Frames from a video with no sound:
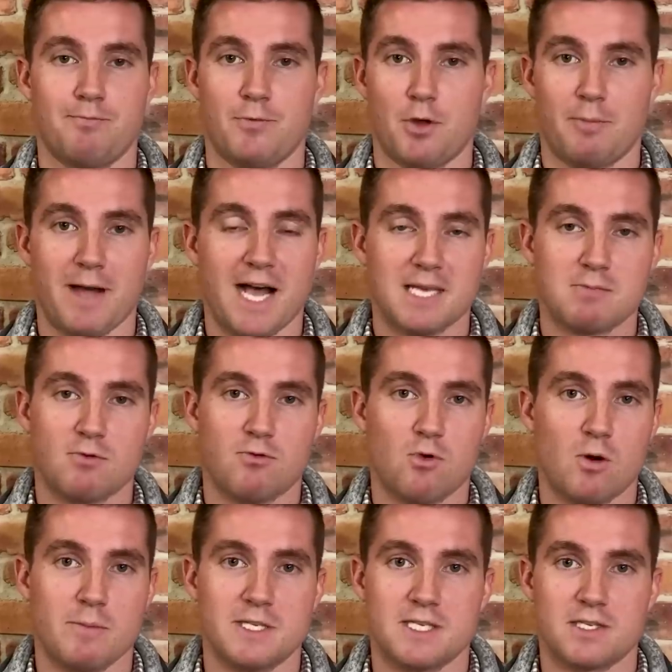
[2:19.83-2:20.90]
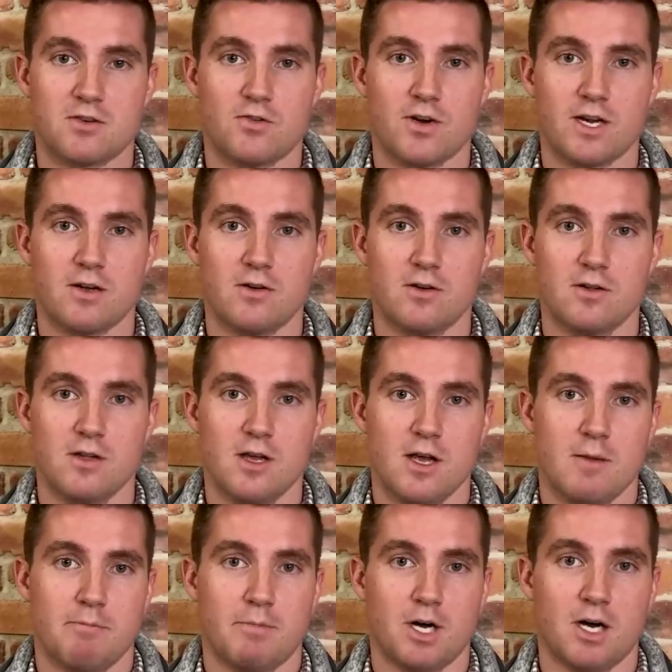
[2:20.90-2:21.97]
Their past performance is critical,
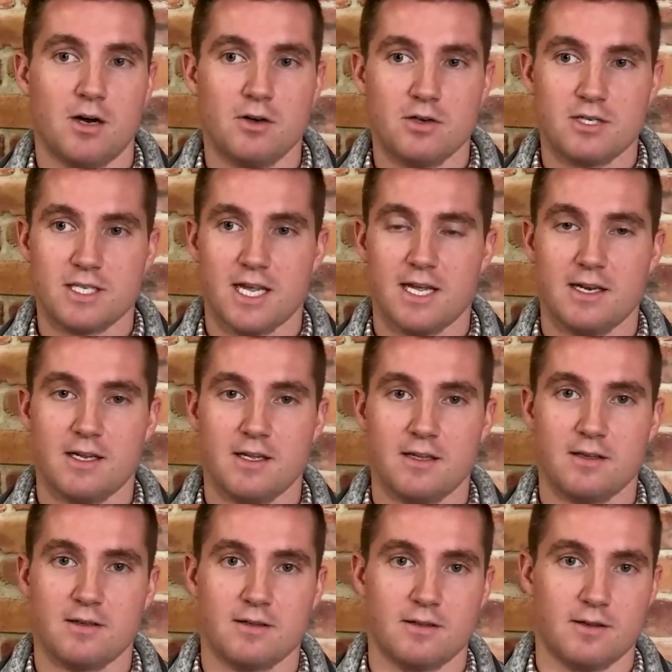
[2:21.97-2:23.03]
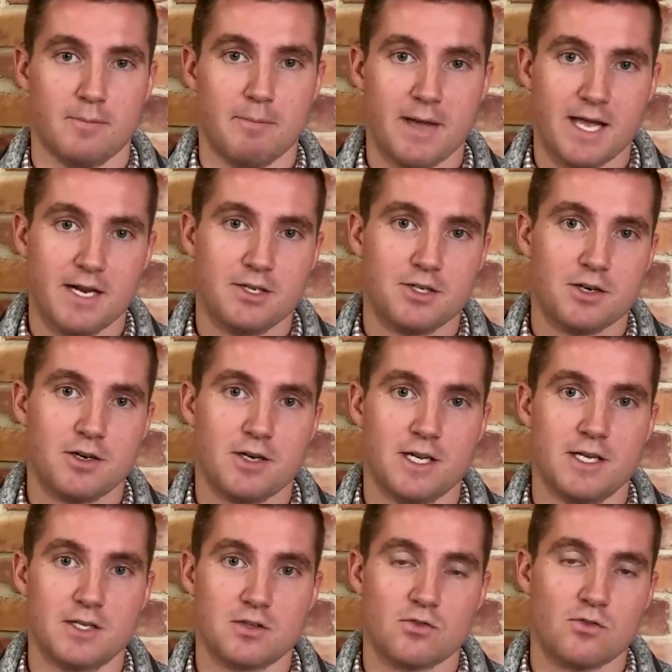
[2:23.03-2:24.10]
but understanding the manager
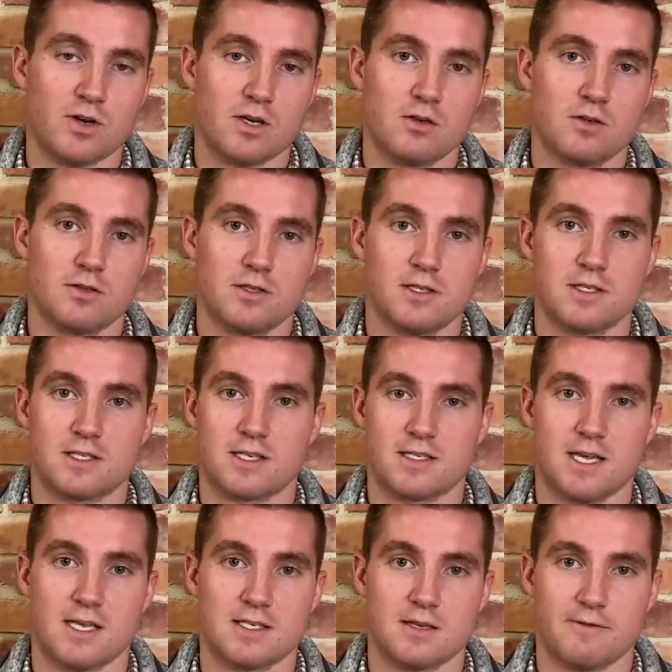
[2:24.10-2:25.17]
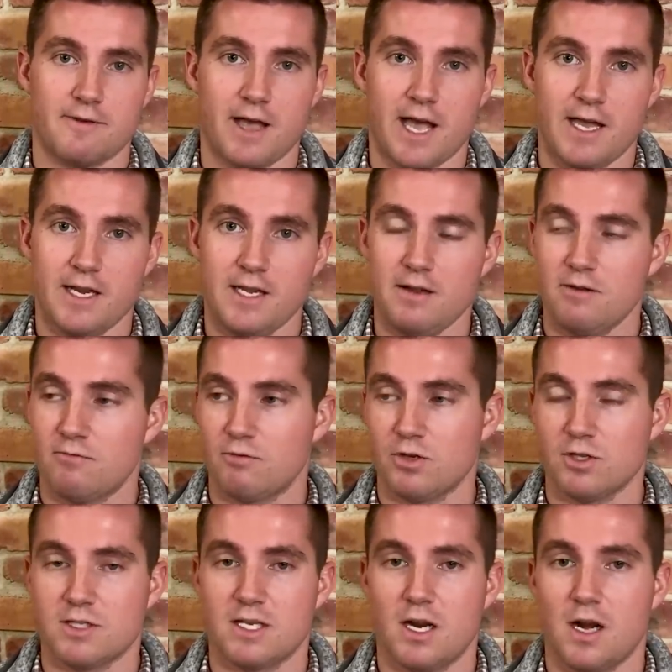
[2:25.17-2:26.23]
is critical to the success of any real
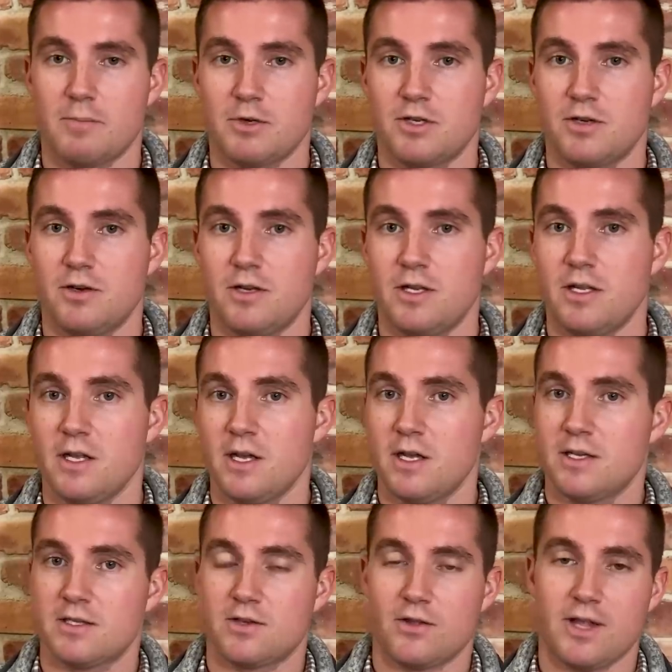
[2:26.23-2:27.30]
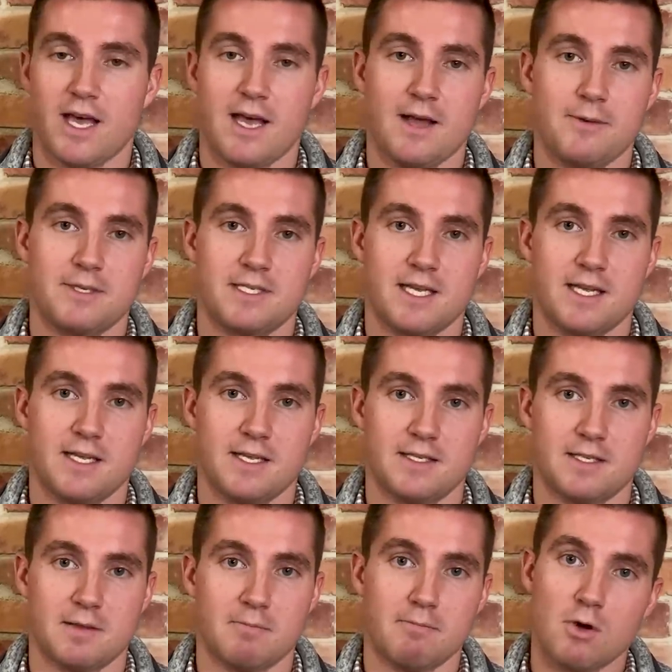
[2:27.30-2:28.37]
estate opportunity. So that I would say is
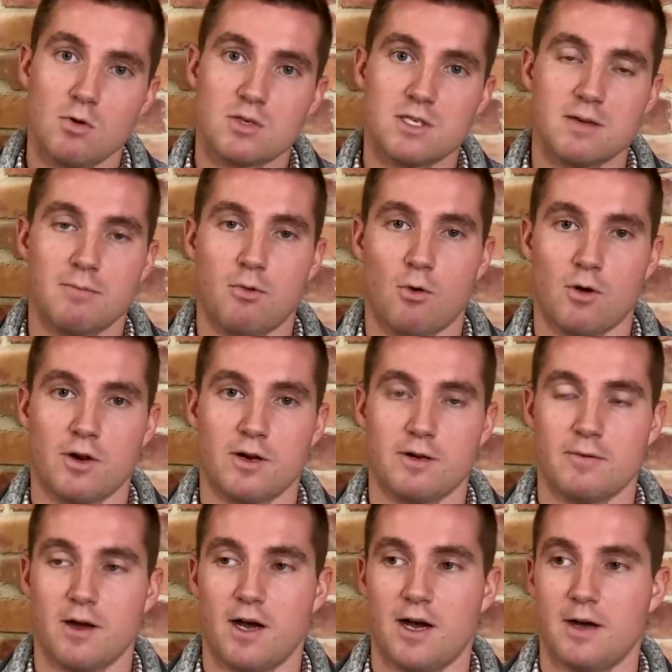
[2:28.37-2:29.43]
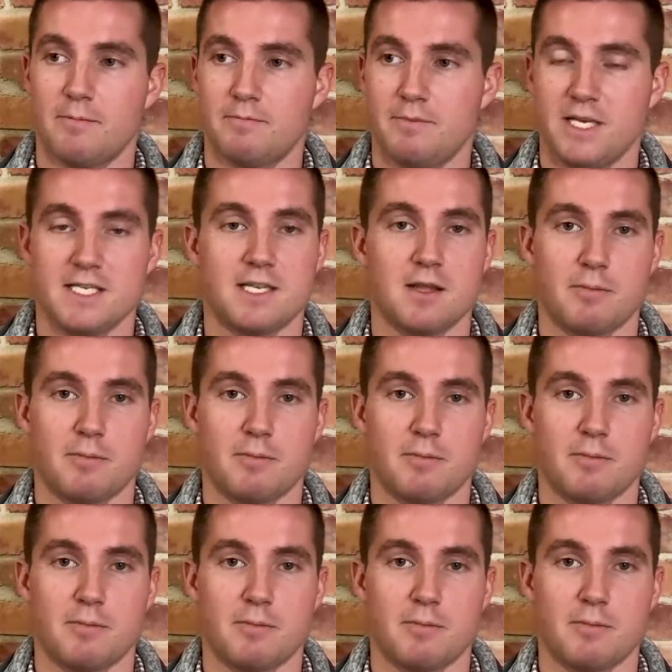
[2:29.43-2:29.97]
the most important piece of the